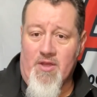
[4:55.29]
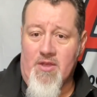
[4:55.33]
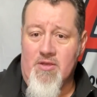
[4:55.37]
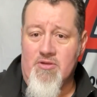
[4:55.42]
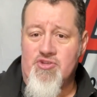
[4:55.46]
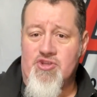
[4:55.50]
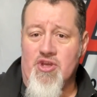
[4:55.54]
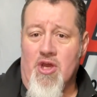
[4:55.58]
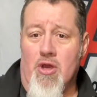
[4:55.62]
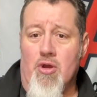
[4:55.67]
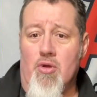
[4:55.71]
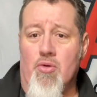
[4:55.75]

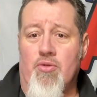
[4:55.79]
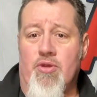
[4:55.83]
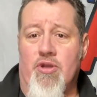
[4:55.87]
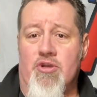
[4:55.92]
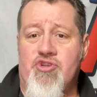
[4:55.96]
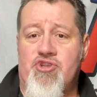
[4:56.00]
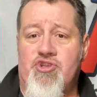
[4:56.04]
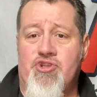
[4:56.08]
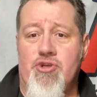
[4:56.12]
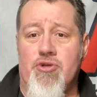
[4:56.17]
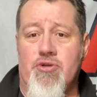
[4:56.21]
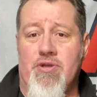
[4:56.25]
So
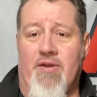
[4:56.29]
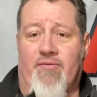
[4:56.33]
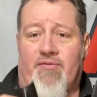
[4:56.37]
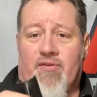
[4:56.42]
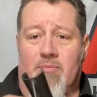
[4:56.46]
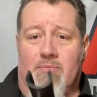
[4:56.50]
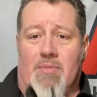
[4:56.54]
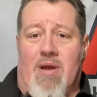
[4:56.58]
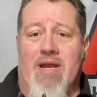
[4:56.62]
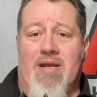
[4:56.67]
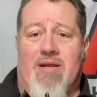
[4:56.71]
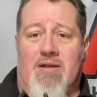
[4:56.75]
there's 2
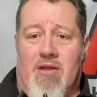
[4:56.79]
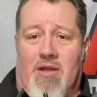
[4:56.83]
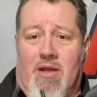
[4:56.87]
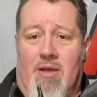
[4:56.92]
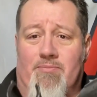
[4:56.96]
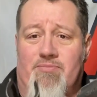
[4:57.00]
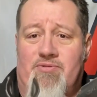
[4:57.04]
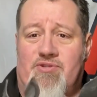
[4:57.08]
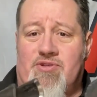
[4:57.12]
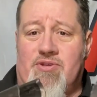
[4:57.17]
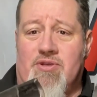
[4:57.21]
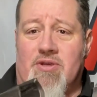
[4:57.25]
different mic
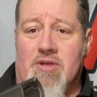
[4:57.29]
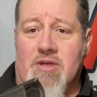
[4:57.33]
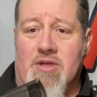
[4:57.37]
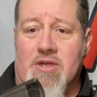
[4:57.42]
clips.